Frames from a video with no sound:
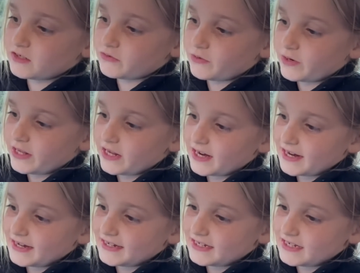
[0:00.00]

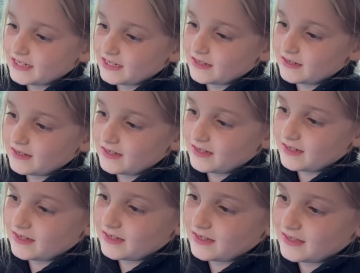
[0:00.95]
2019.
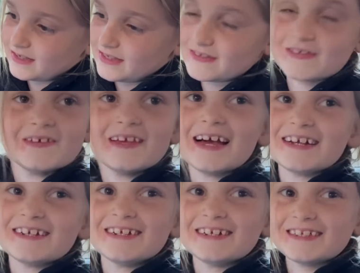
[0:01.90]
So yeah,
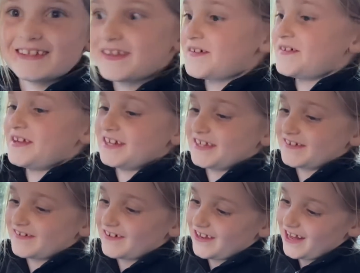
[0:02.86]
she is 2 years
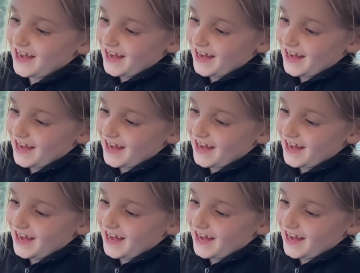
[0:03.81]
old.